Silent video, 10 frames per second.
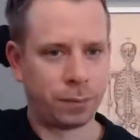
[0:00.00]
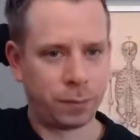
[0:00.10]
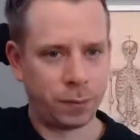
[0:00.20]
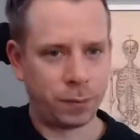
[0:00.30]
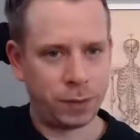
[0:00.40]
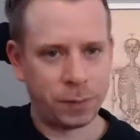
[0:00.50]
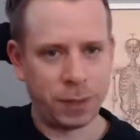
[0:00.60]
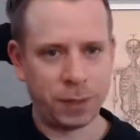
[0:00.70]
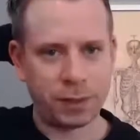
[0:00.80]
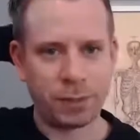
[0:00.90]
And just make
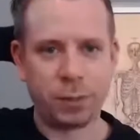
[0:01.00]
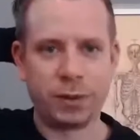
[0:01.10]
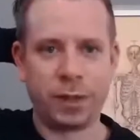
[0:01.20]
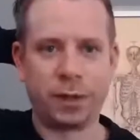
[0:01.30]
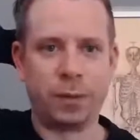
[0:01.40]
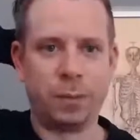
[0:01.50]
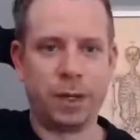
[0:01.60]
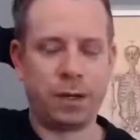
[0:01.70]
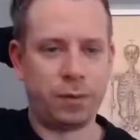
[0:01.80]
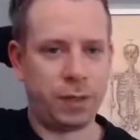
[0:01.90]
a small circle,
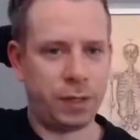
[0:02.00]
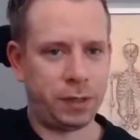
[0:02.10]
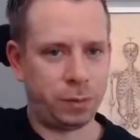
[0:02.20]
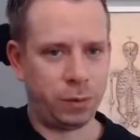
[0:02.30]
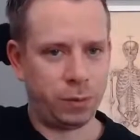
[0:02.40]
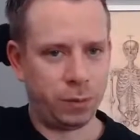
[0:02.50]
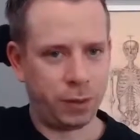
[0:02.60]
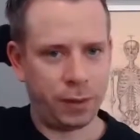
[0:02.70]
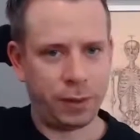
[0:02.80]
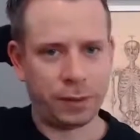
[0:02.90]
make it really small. You
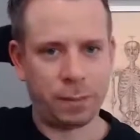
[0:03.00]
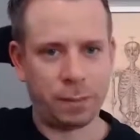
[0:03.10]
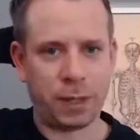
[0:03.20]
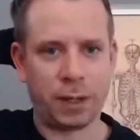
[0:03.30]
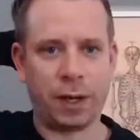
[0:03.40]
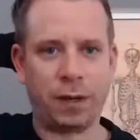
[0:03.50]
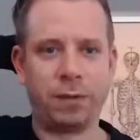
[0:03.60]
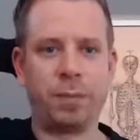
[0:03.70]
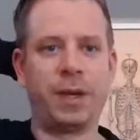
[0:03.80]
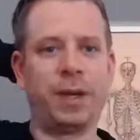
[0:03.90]
don't need to make a kind of
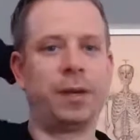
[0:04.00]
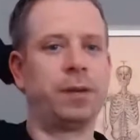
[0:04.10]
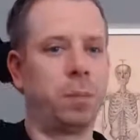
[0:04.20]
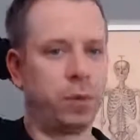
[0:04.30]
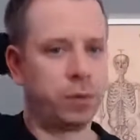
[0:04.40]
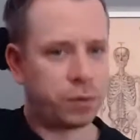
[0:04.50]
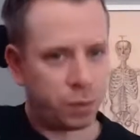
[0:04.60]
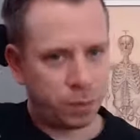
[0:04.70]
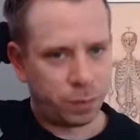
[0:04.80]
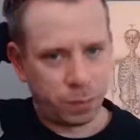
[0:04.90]
big,
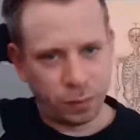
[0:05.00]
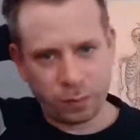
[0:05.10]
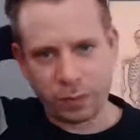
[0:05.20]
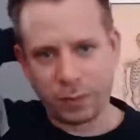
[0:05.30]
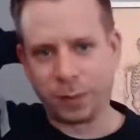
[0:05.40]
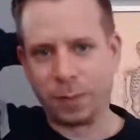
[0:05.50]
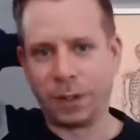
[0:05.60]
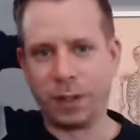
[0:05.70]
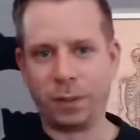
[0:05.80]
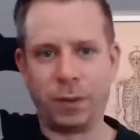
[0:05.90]
demonstrable movement to
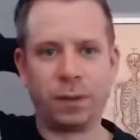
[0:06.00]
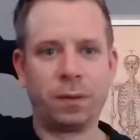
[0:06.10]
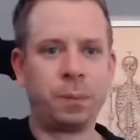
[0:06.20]
begin with.